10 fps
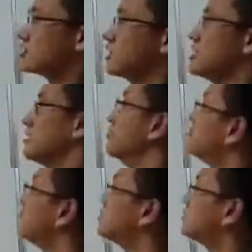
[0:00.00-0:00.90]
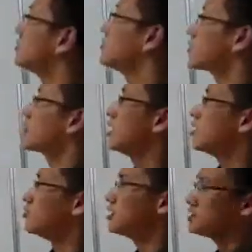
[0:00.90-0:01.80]
Okay,
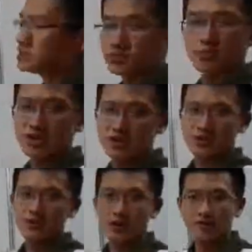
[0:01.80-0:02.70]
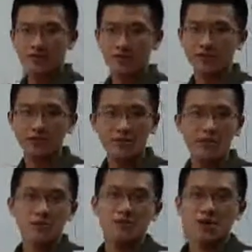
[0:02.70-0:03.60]
what is marginal revenue?
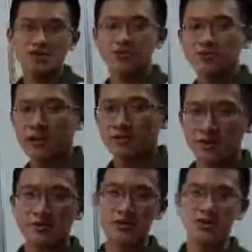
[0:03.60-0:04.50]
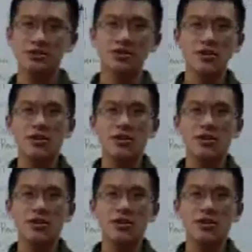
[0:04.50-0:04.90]
Marginal revenue is